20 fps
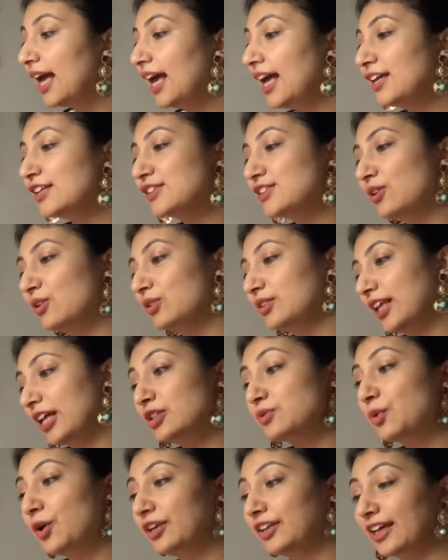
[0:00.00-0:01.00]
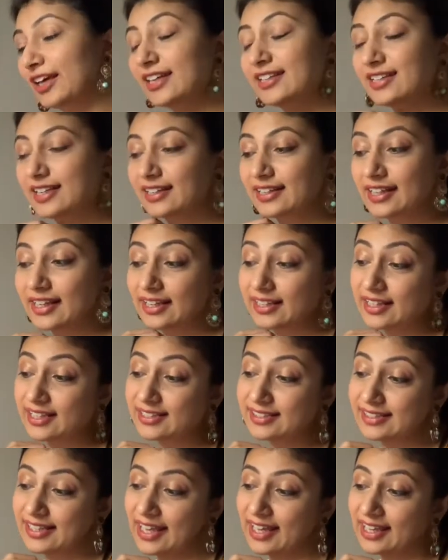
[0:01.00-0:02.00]
So that's what
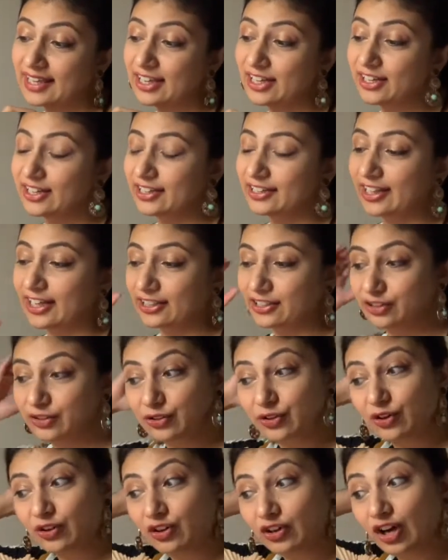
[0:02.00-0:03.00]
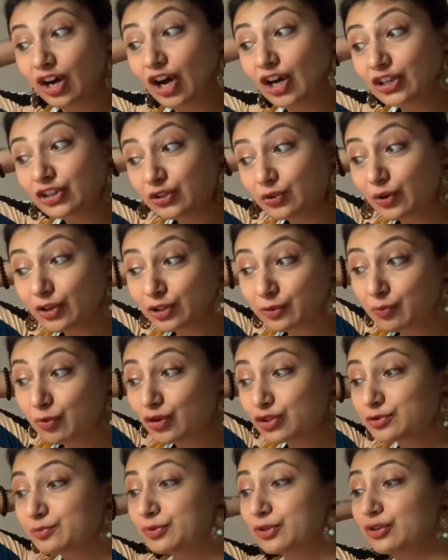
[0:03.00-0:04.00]
he's saying here, that you are the
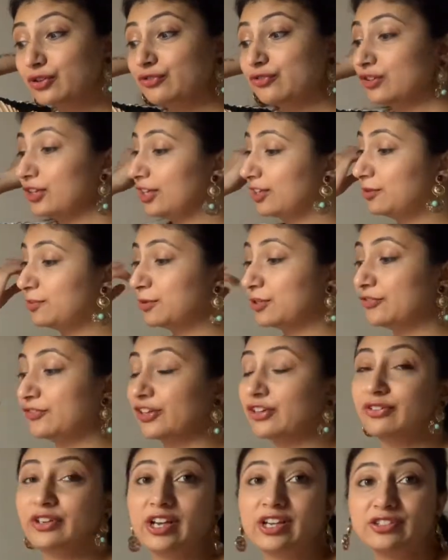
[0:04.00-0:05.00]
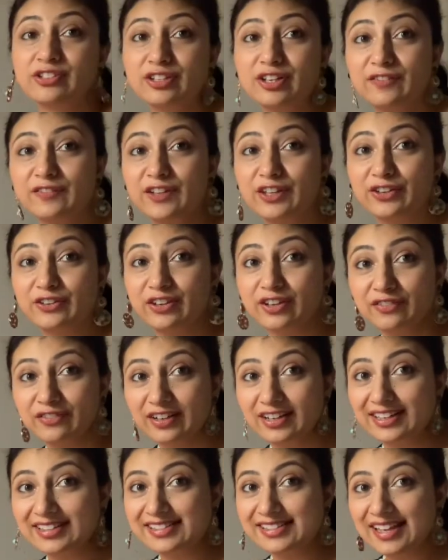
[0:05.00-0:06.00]
most beautiful and the perfect creation of the
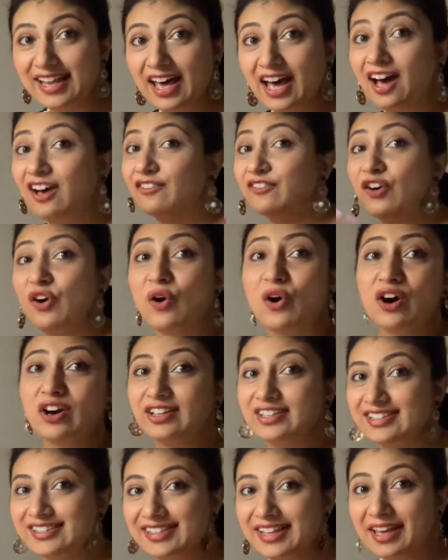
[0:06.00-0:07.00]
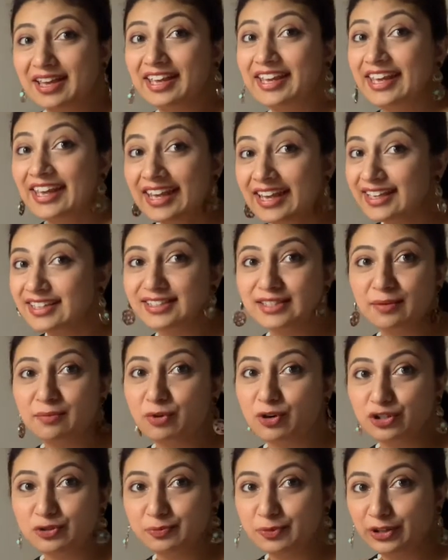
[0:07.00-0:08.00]
universe. Of course, he is the
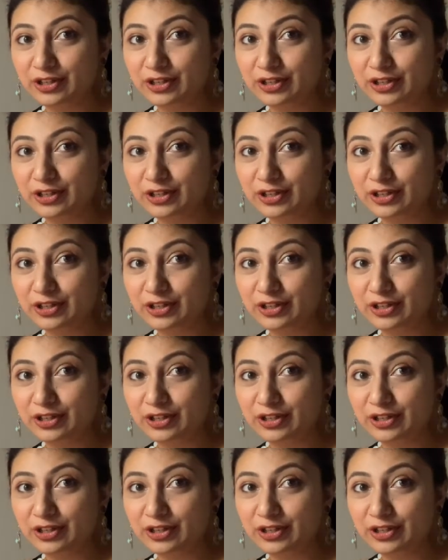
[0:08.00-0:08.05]
most